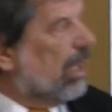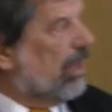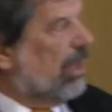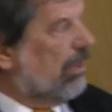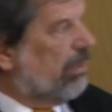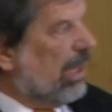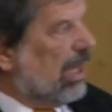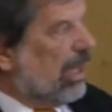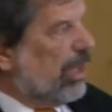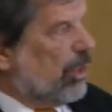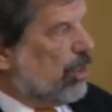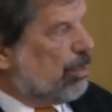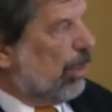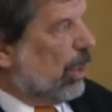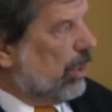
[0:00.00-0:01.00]
The
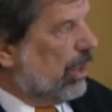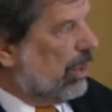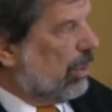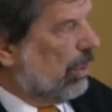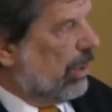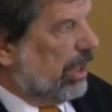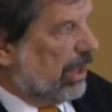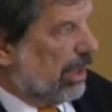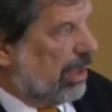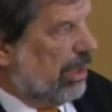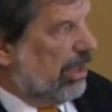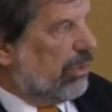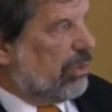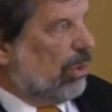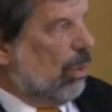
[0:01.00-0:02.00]
wellness monitoring
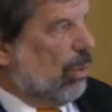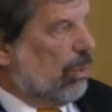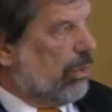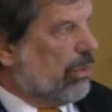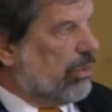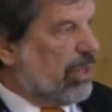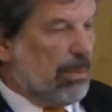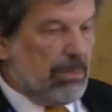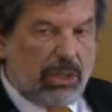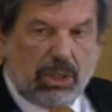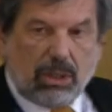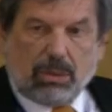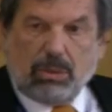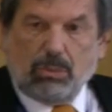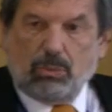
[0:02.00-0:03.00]
is also
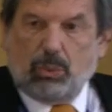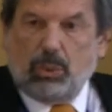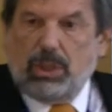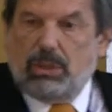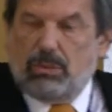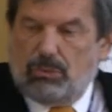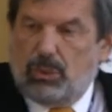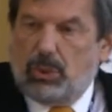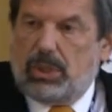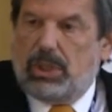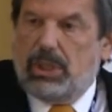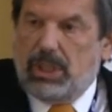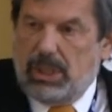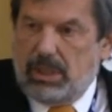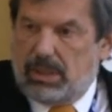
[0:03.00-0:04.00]
something we would
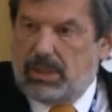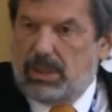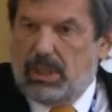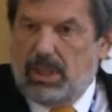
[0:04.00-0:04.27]
need,